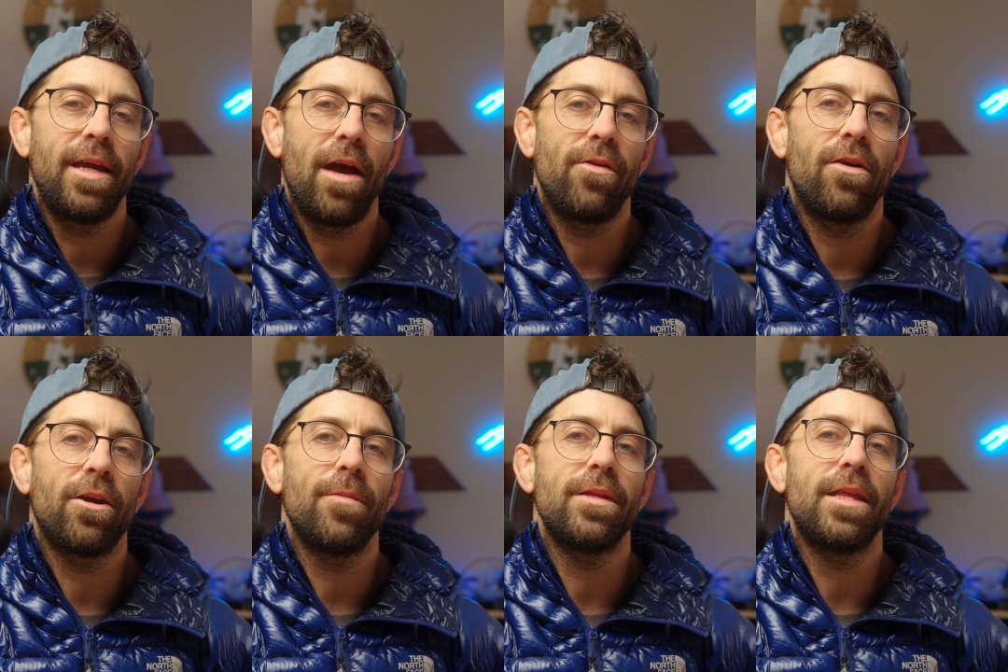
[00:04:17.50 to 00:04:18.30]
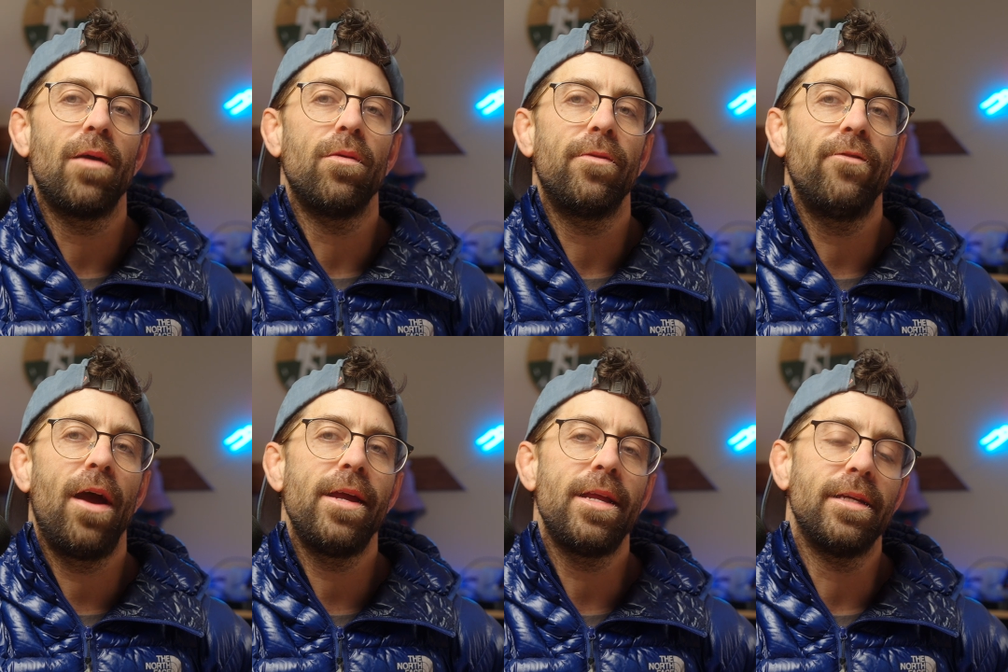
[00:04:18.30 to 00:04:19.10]
counter argument that I would
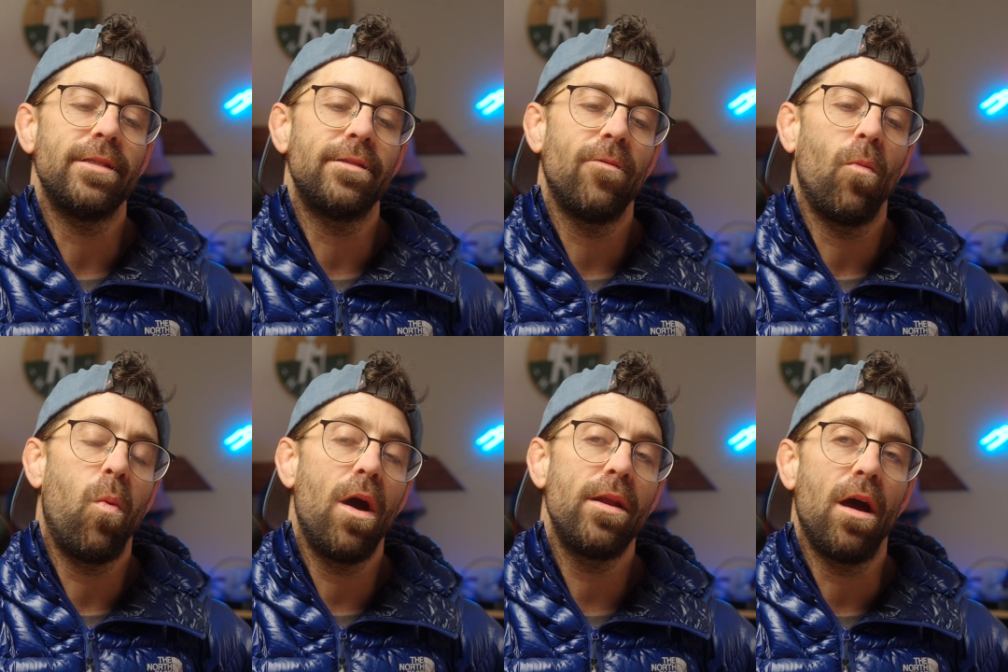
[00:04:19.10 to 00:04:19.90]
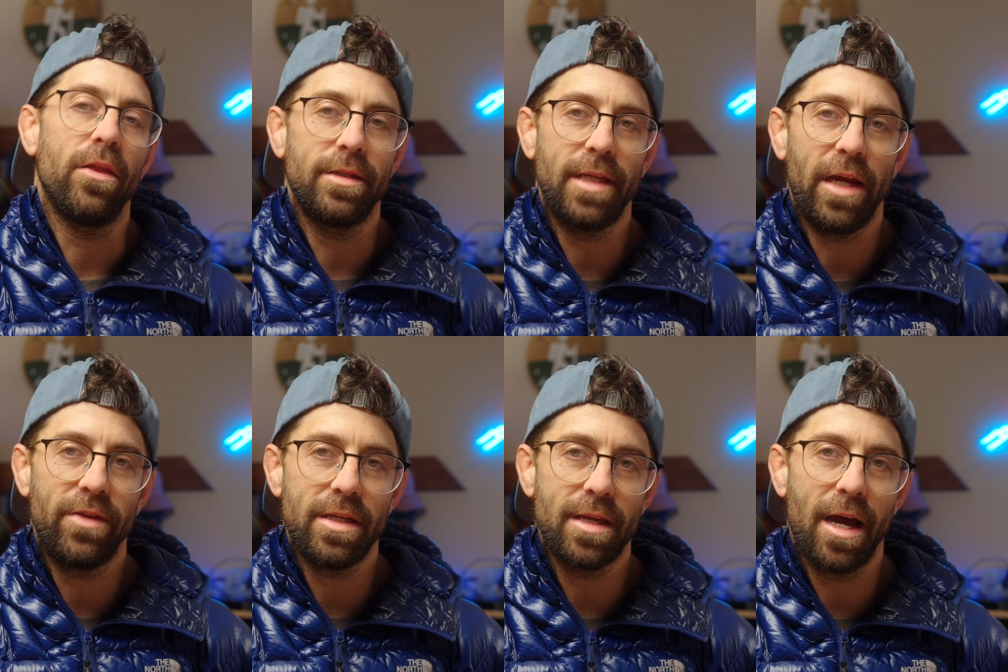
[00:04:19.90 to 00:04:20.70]
provide is one on the
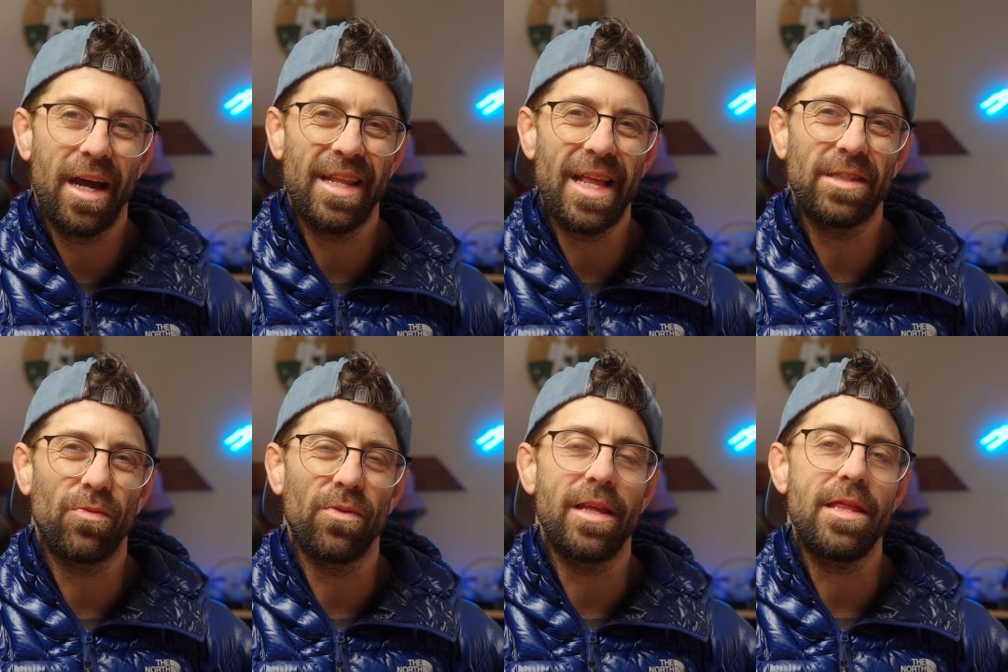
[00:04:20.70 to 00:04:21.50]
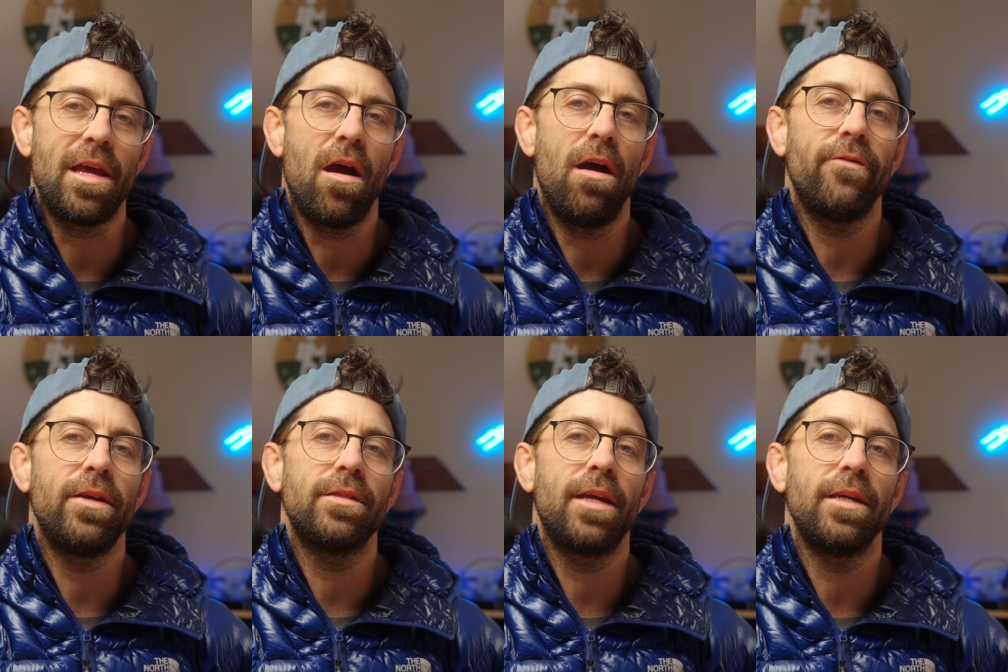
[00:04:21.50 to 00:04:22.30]
safety side, and that's really the
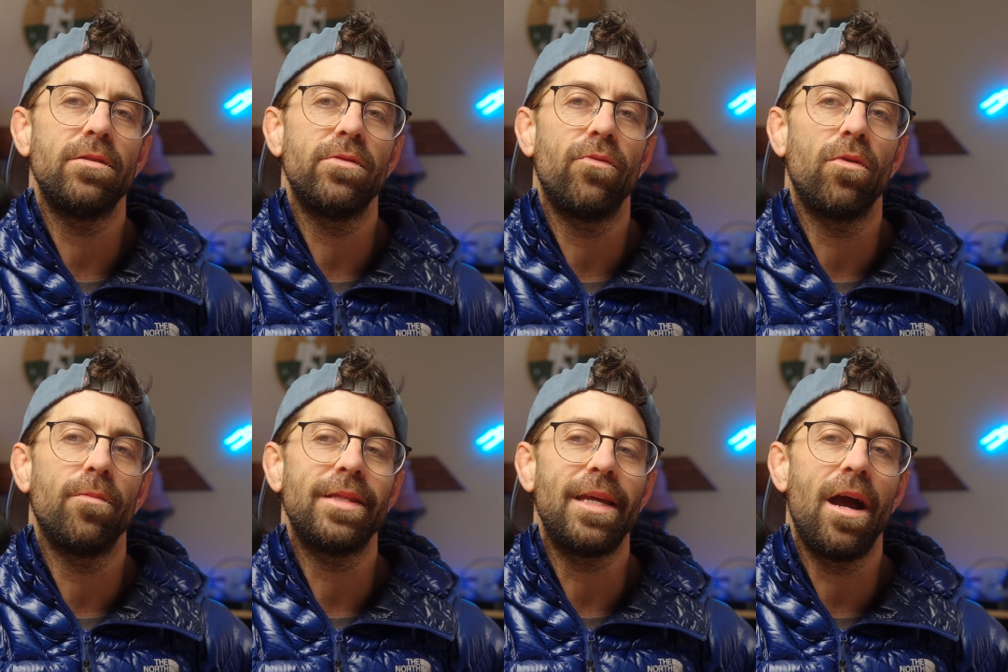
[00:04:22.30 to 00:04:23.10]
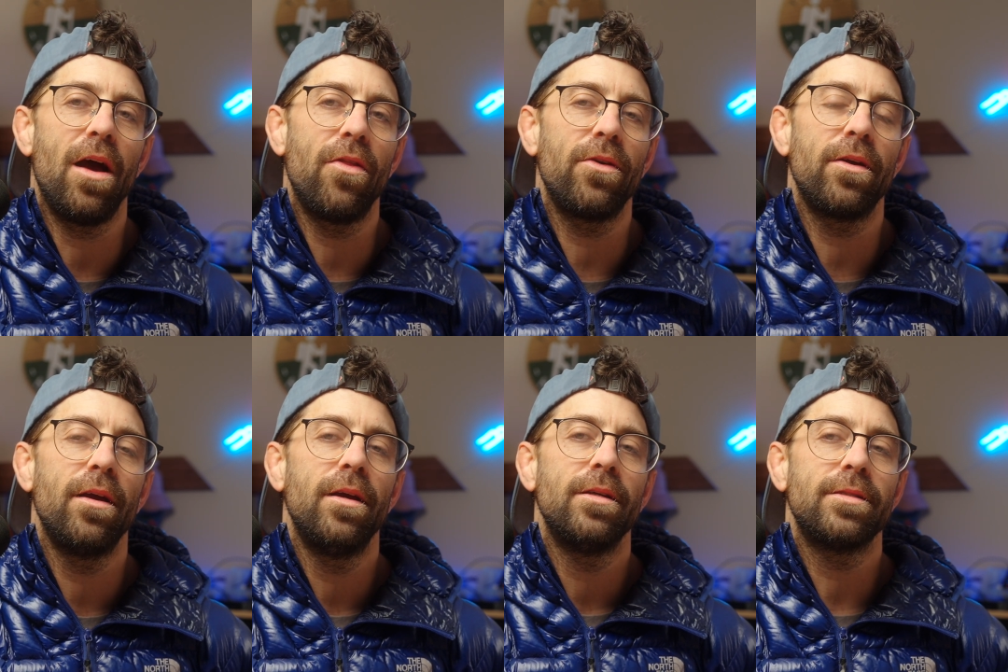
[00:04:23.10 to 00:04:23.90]
obvious case use for it, but the other
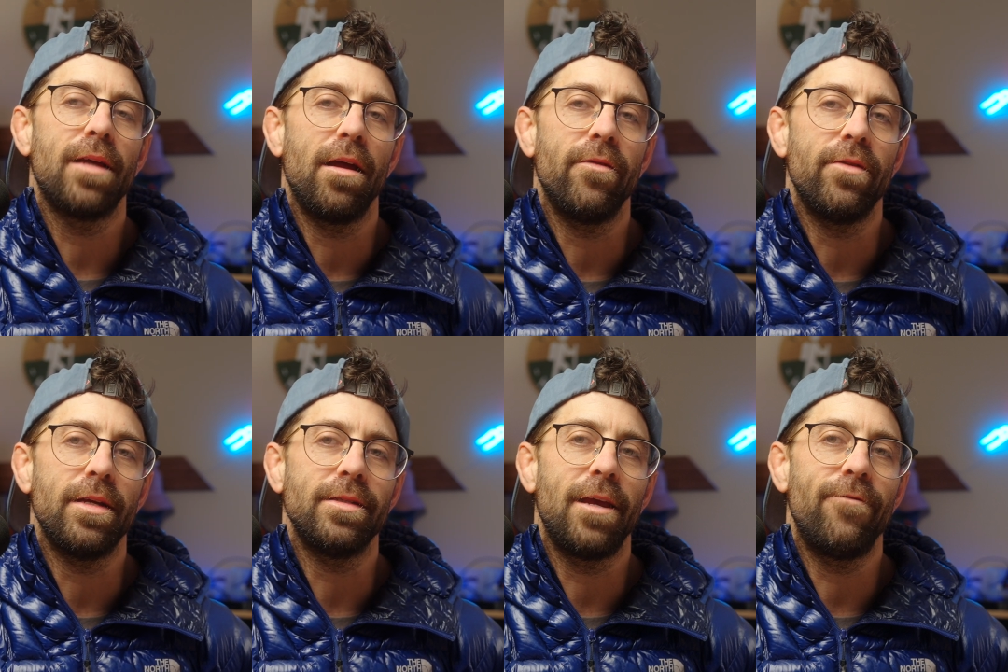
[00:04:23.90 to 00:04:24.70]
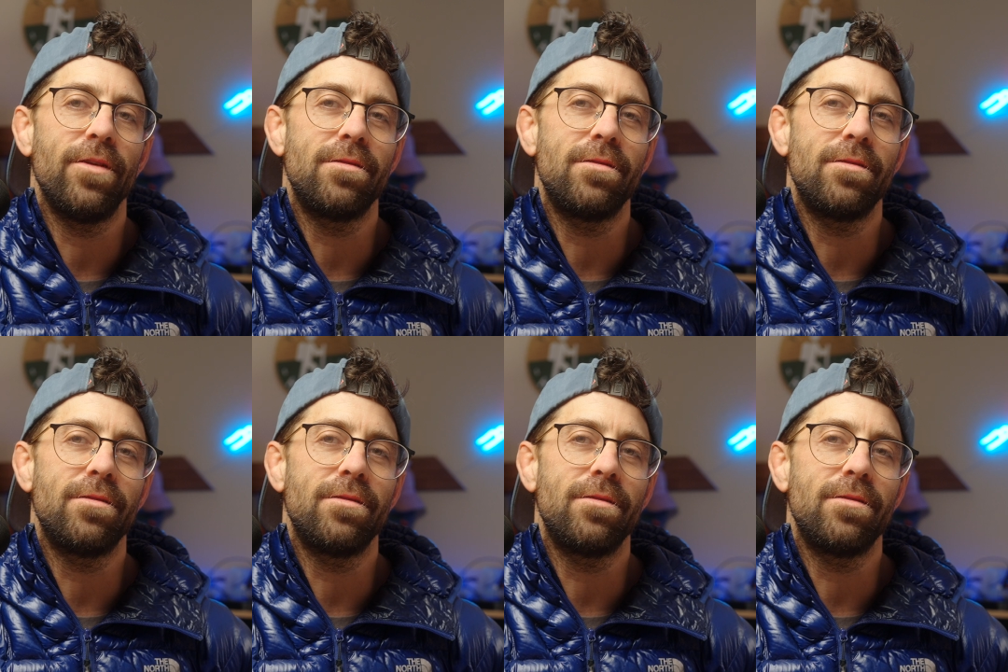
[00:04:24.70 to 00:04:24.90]
side of it is if it